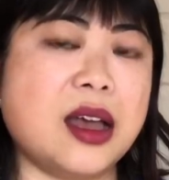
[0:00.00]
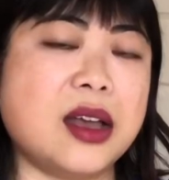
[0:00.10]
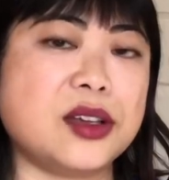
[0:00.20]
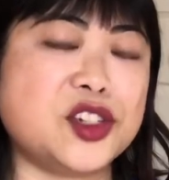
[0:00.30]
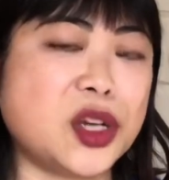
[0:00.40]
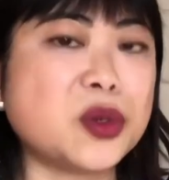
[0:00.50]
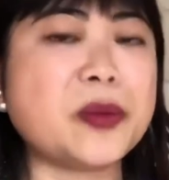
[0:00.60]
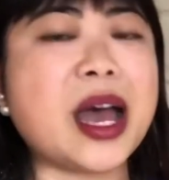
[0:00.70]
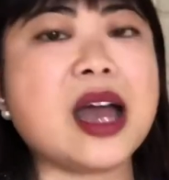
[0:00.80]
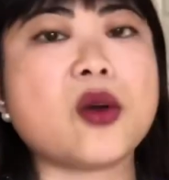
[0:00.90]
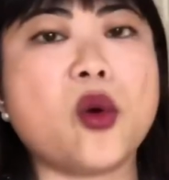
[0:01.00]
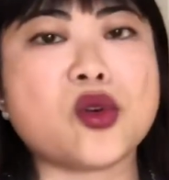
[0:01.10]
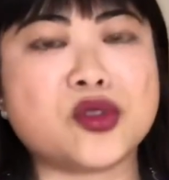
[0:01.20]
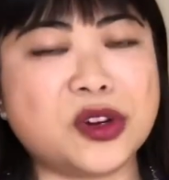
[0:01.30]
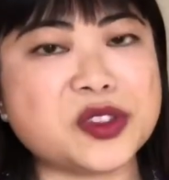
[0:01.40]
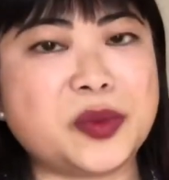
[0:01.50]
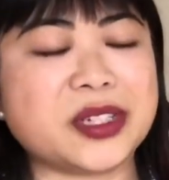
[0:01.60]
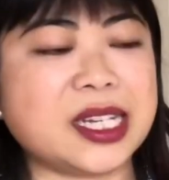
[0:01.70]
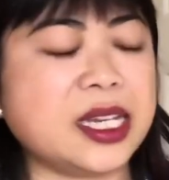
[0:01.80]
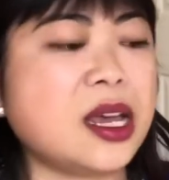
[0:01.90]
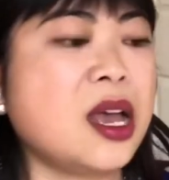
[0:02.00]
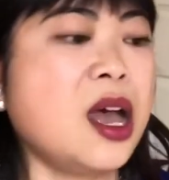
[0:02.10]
shoulder bag or crossbody,